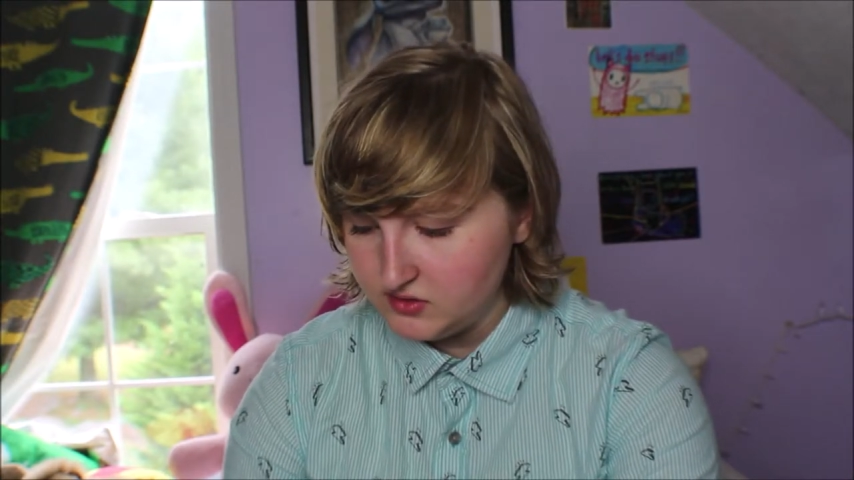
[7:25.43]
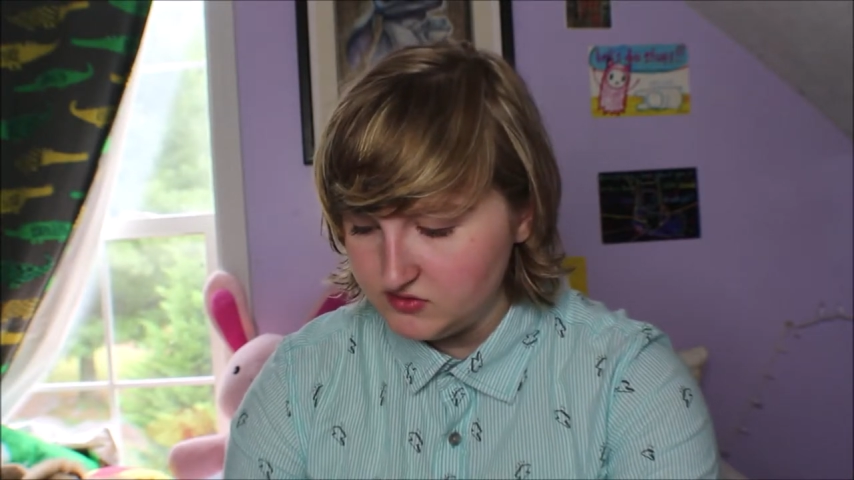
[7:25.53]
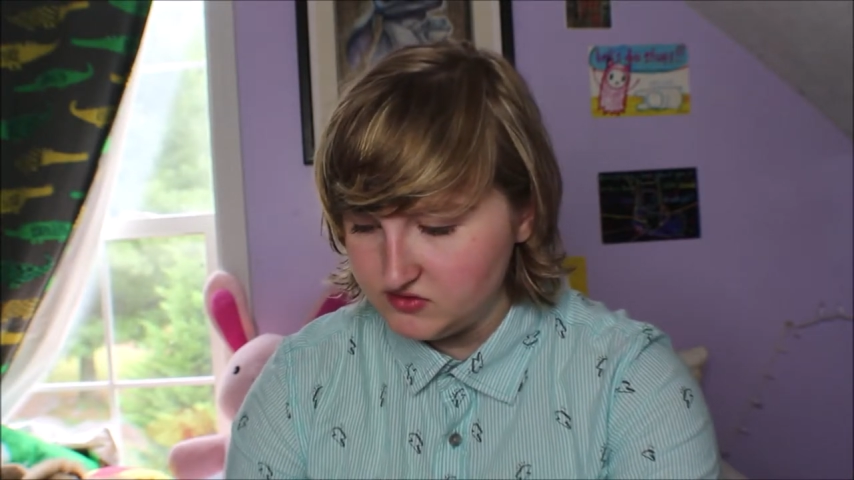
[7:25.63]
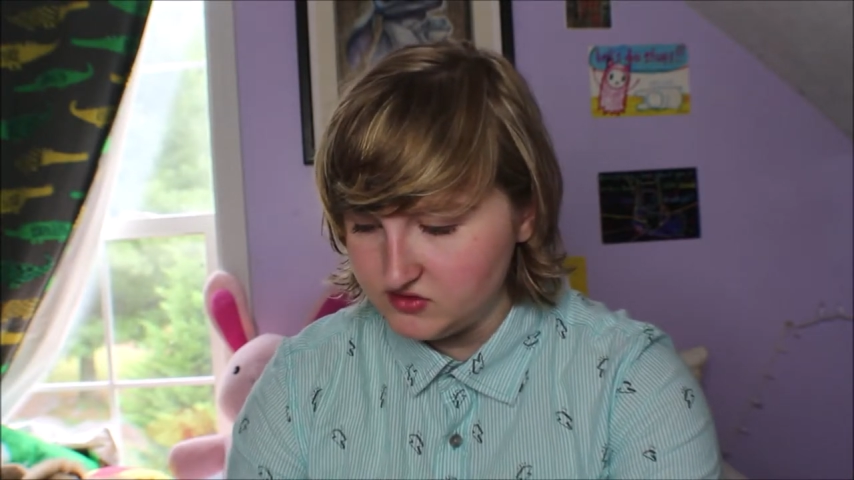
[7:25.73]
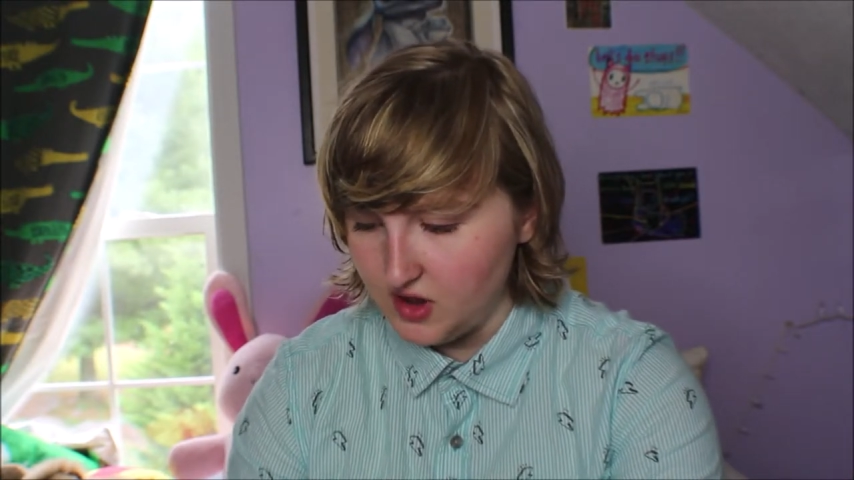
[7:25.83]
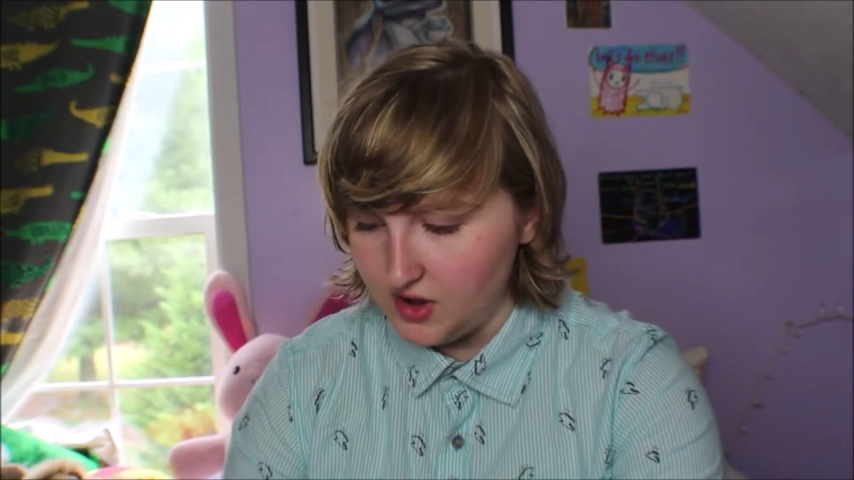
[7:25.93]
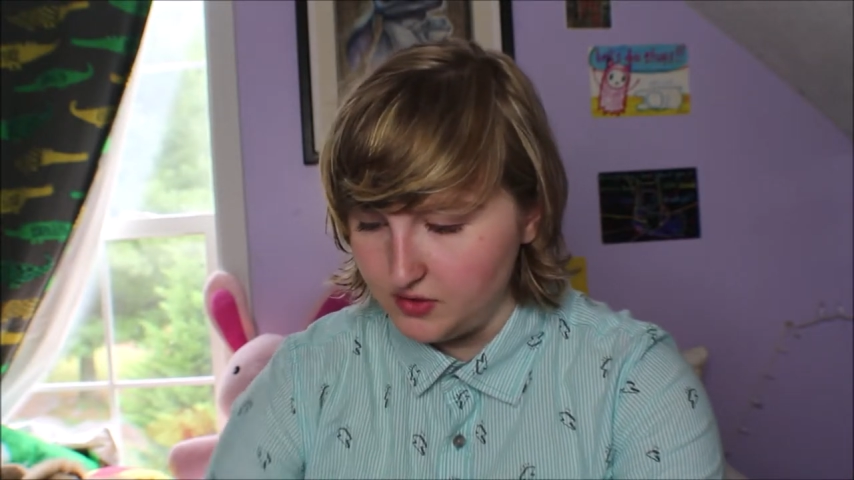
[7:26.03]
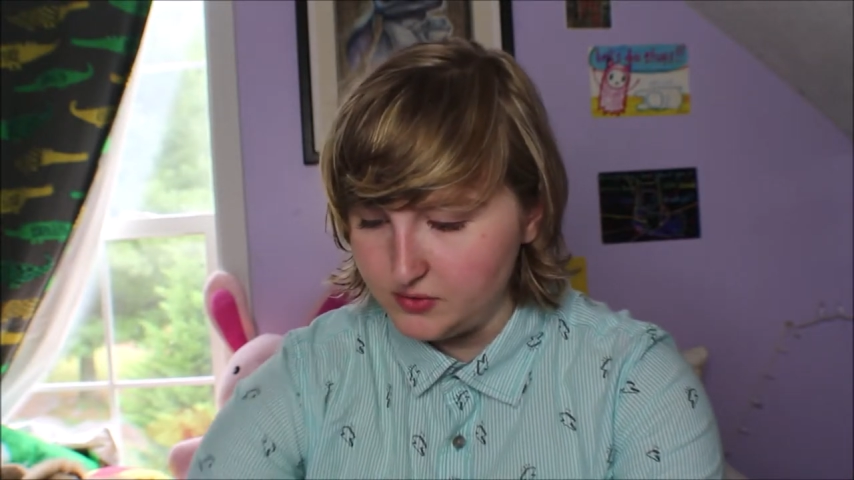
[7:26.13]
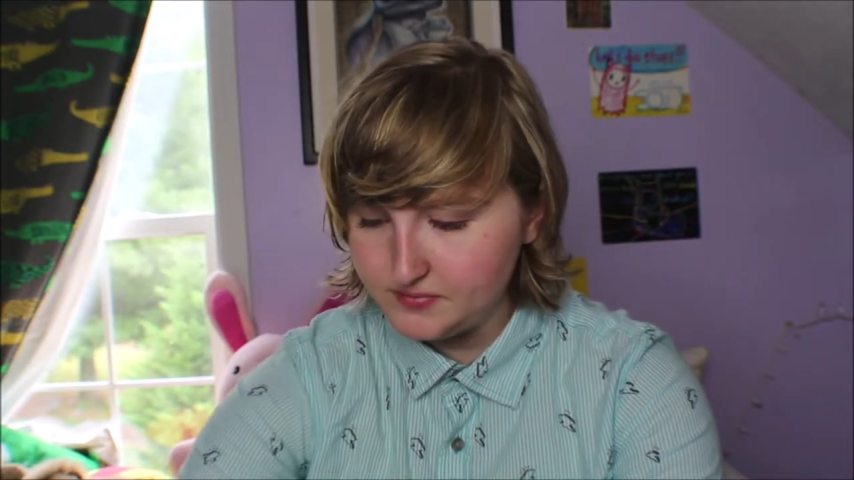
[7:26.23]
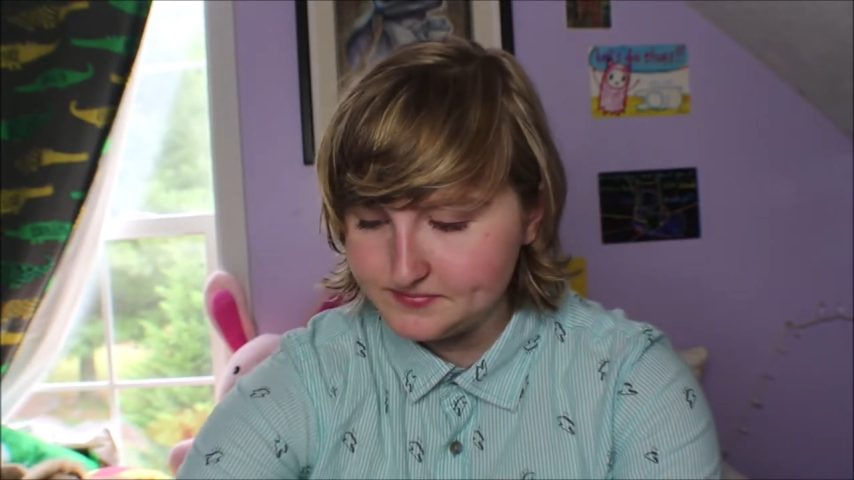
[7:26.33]

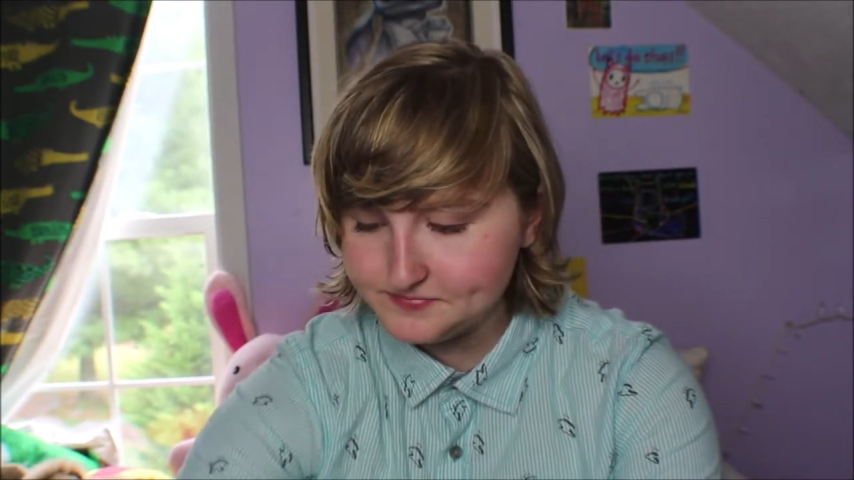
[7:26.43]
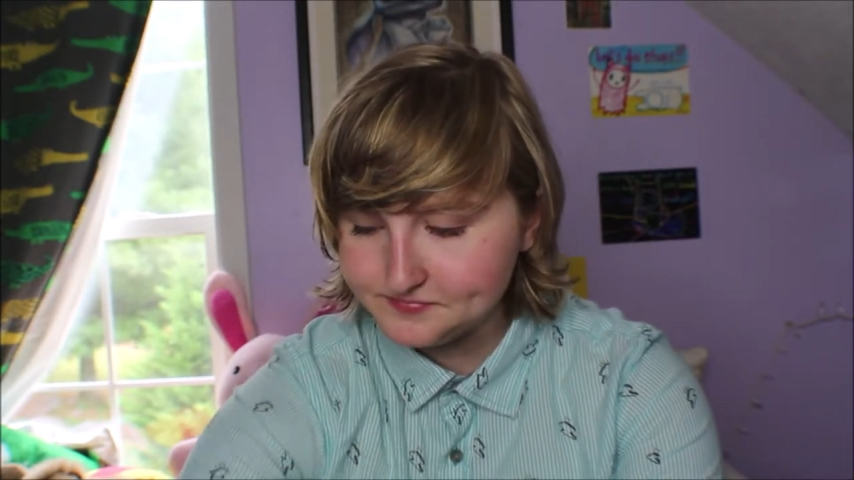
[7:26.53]
So